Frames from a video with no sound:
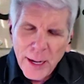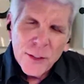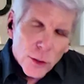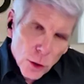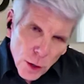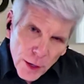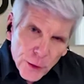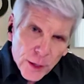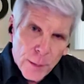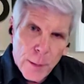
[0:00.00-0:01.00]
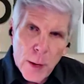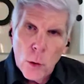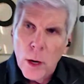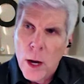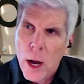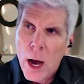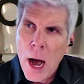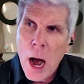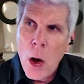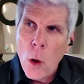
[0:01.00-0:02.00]
is to try to think about
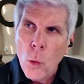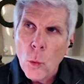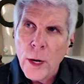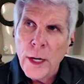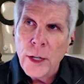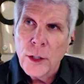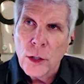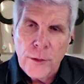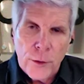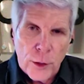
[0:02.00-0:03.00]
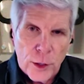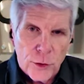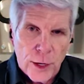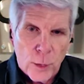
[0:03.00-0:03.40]
how we deliver this